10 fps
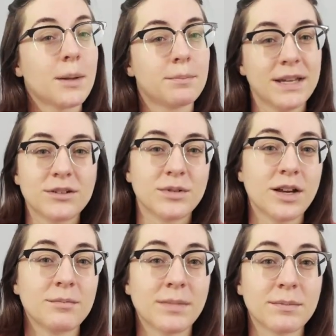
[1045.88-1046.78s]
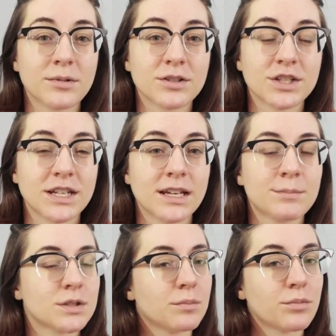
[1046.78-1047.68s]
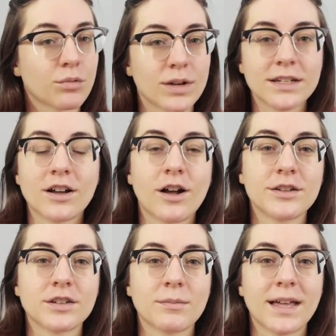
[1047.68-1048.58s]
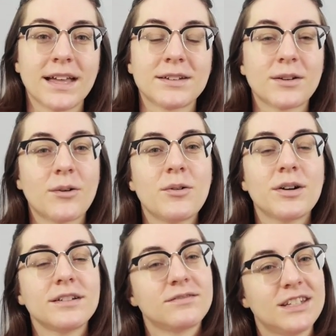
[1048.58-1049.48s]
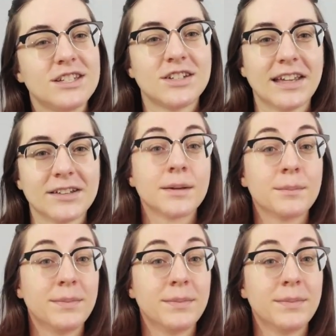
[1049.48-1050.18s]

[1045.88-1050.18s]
Patreon memberships, print on demand, or teaching.